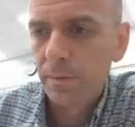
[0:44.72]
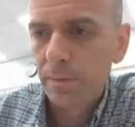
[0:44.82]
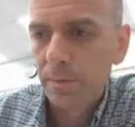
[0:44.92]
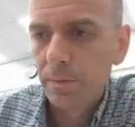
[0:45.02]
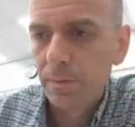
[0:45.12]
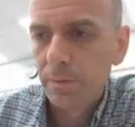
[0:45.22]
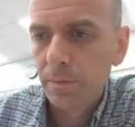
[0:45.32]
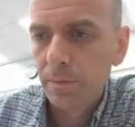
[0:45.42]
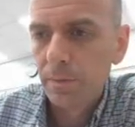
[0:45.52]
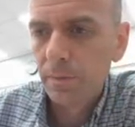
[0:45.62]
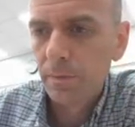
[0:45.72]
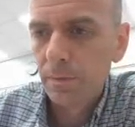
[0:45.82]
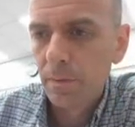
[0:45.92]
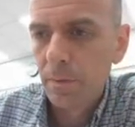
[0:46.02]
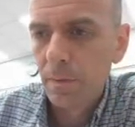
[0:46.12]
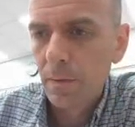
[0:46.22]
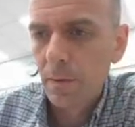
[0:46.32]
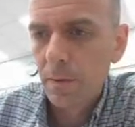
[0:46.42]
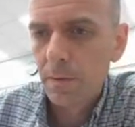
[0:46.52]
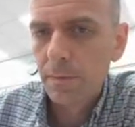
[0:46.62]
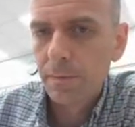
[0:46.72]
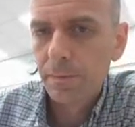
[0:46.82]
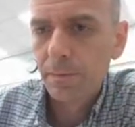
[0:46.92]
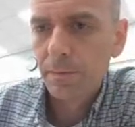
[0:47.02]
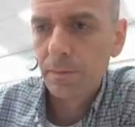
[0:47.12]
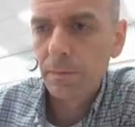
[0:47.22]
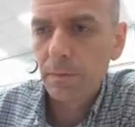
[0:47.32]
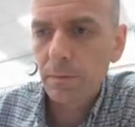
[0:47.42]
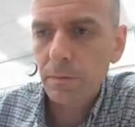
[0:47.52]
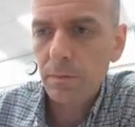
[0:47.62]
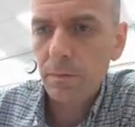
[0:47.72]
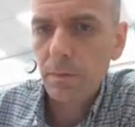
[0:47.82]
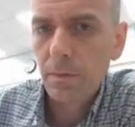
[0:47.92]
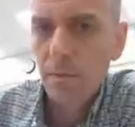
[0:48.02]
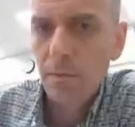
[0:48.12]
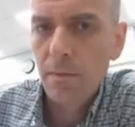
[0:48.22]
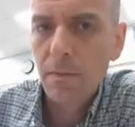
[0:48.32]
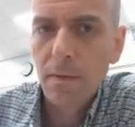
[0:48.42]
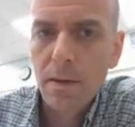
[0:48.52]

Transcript: (silence)